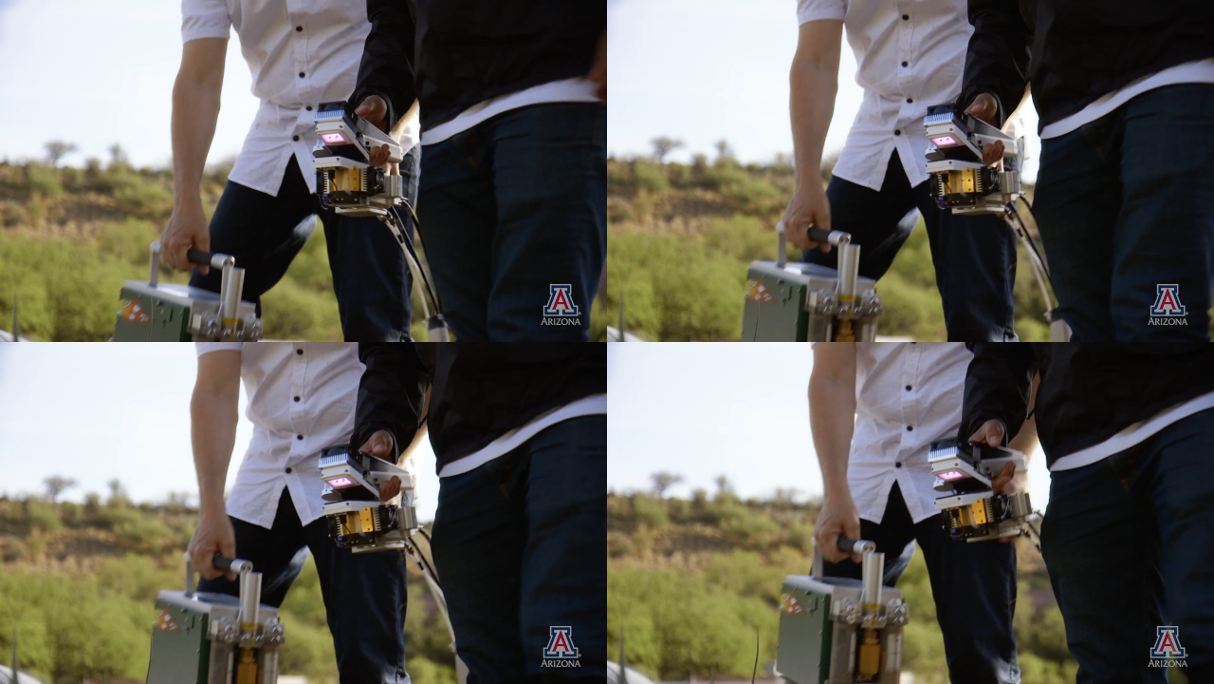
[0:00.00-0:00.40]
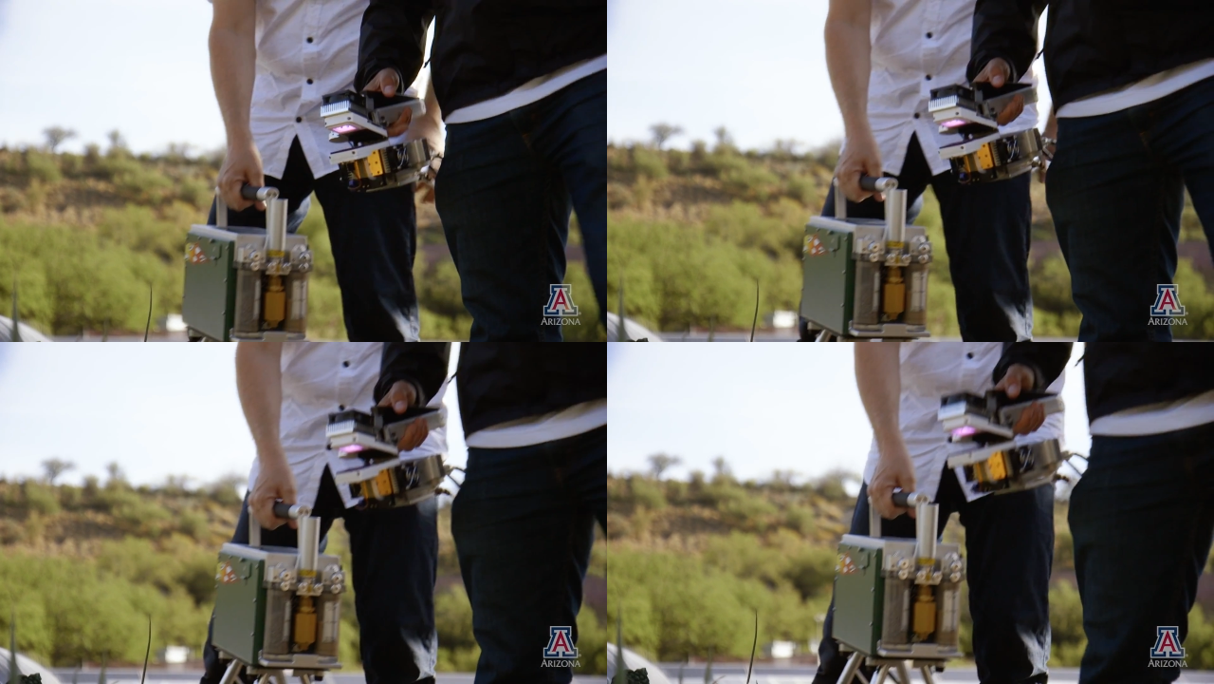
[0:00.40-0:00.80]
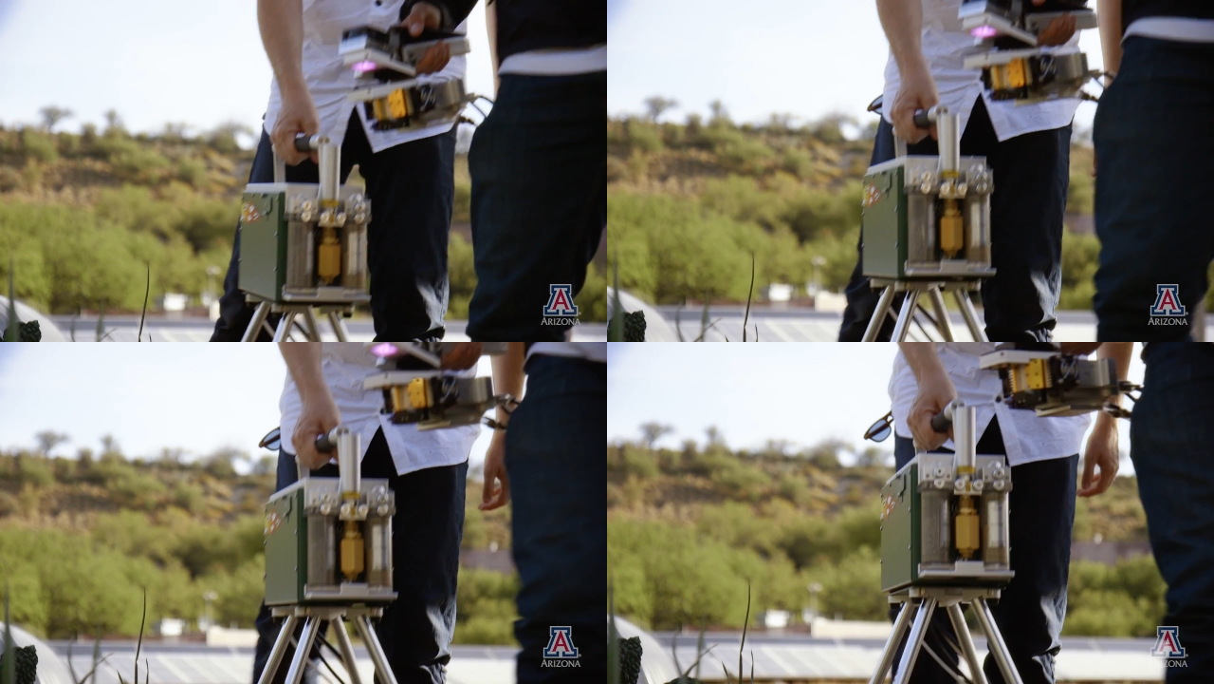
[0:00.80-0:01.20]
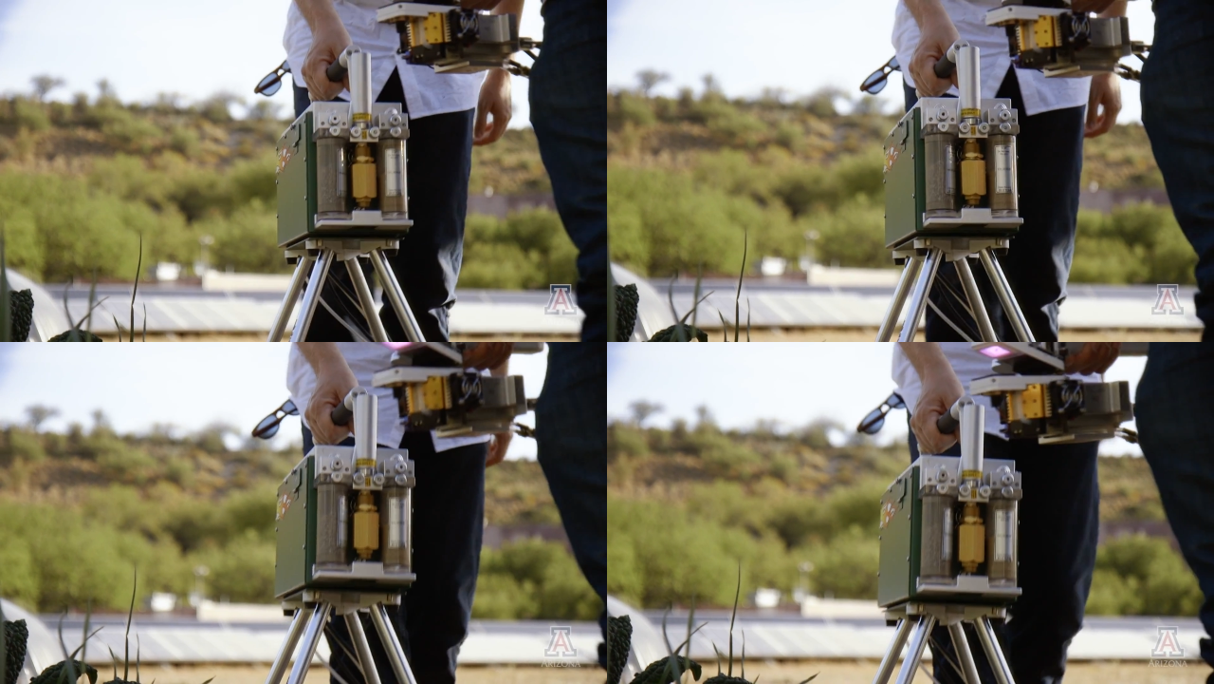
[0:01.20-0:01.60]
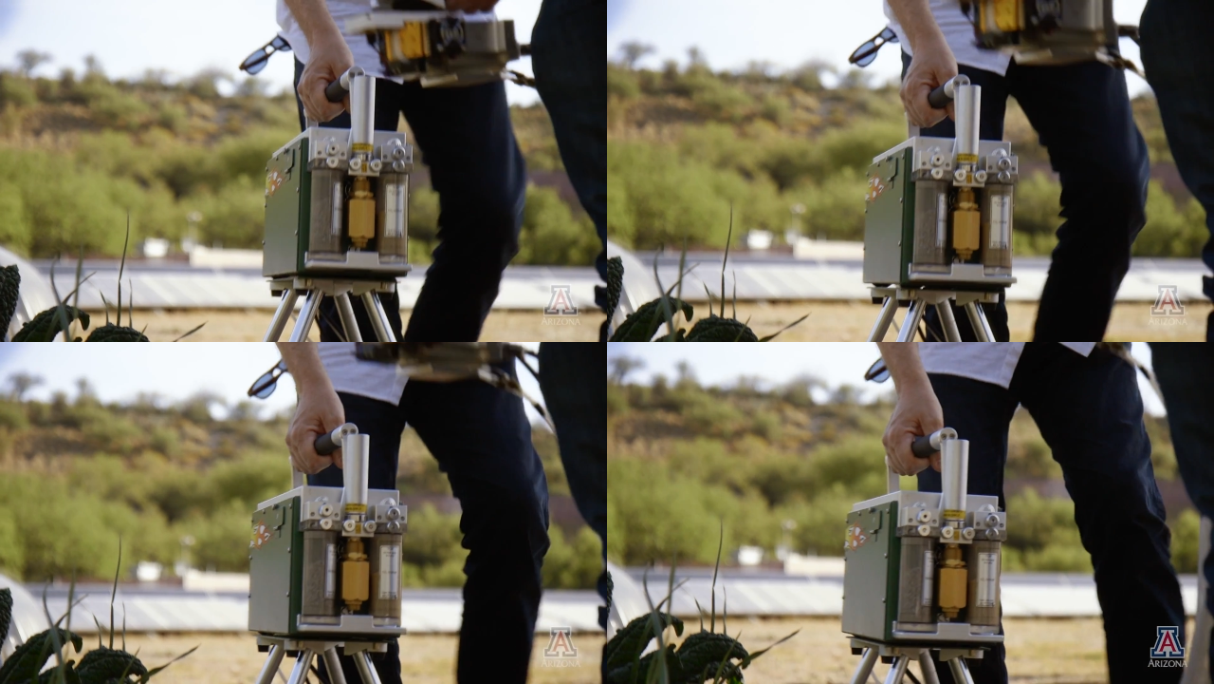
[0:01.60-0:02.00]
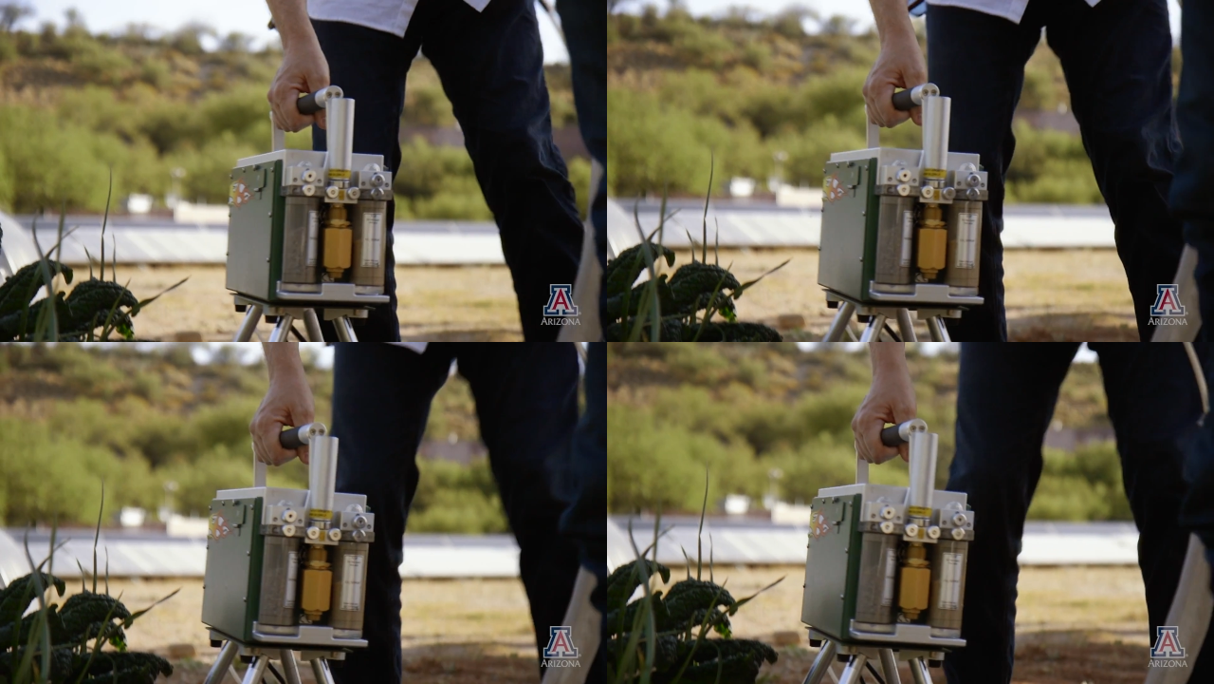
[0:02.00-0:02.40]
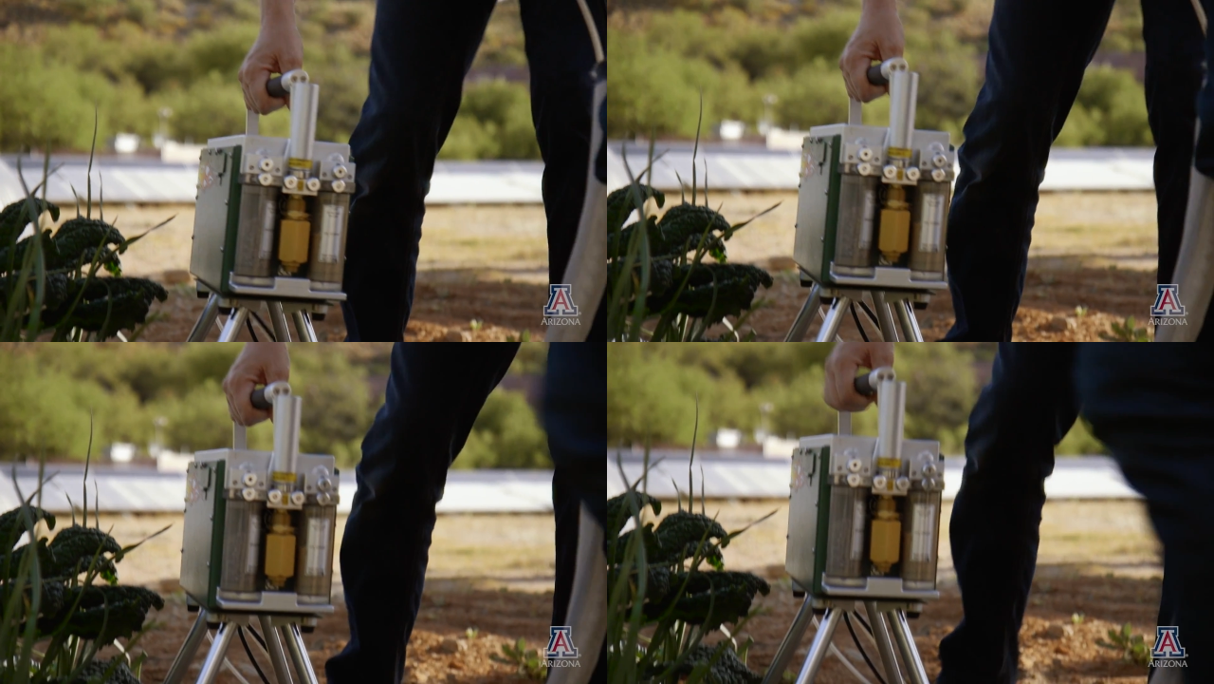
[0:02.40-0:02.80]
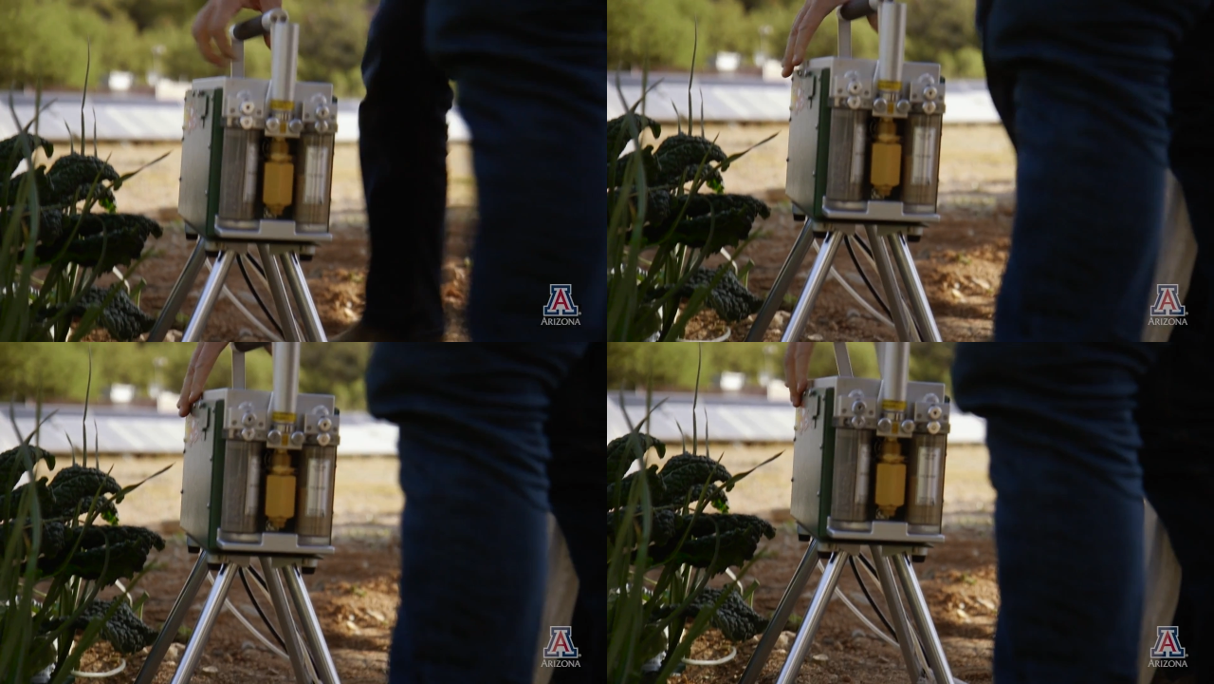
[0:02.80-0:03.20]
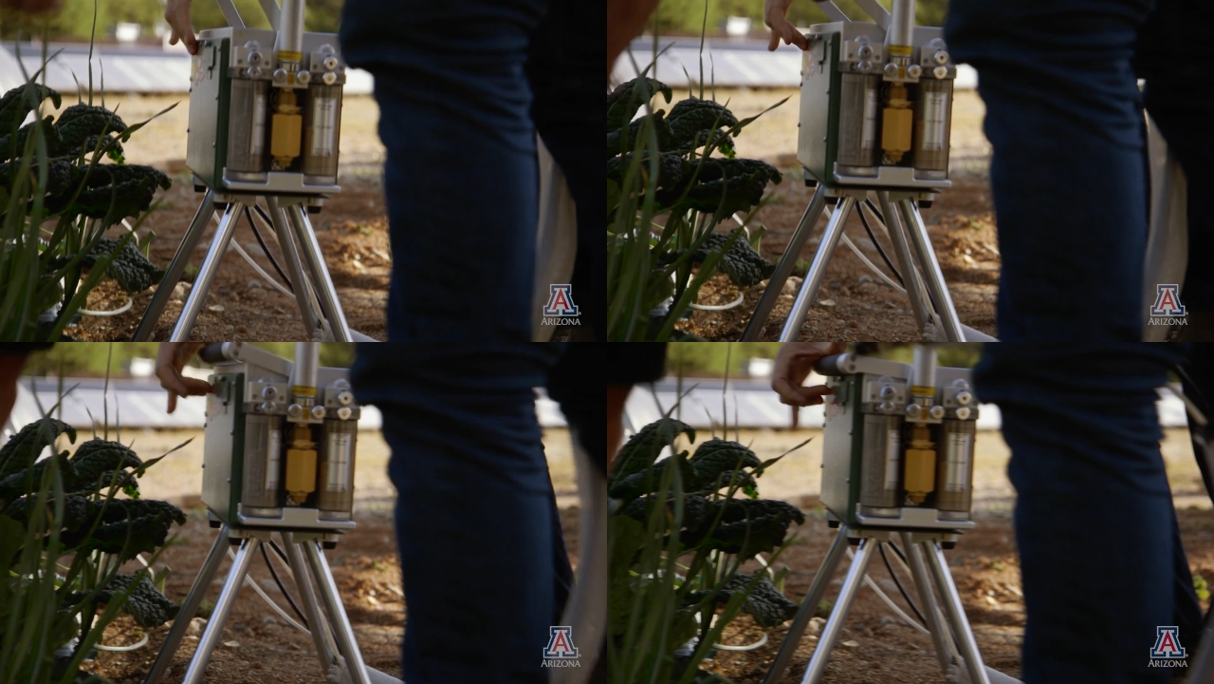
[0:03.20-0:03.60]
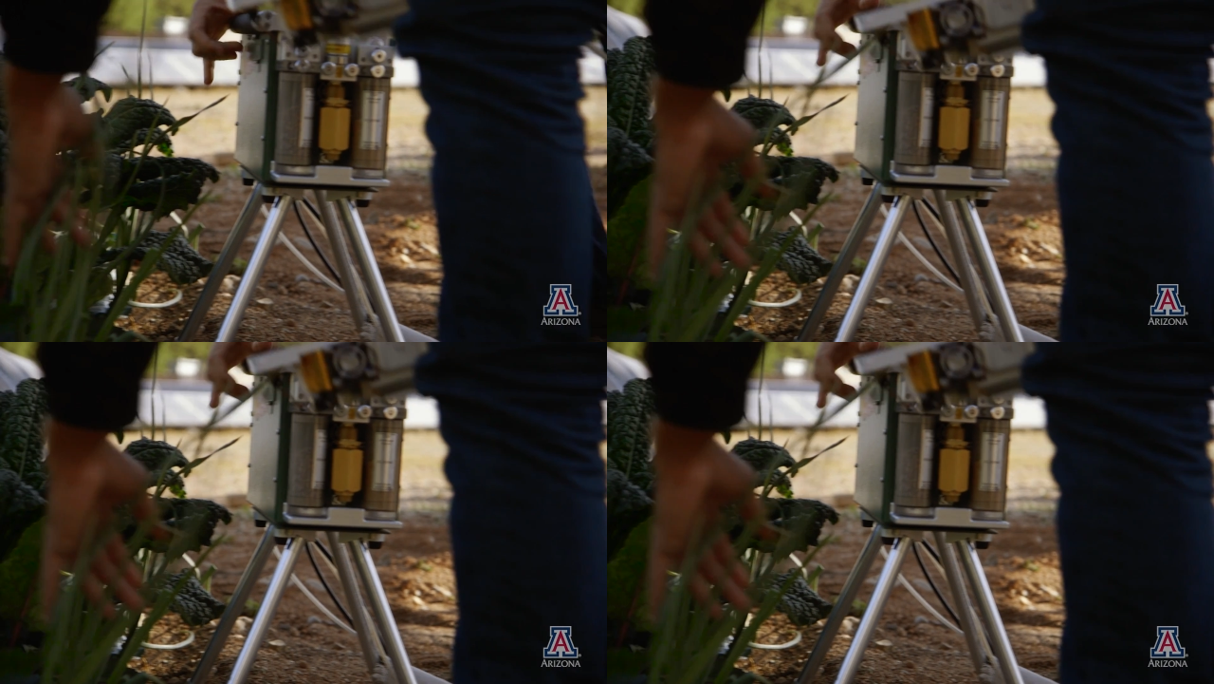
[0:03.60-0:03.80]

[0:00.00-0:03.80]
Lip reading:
(no speaker visible)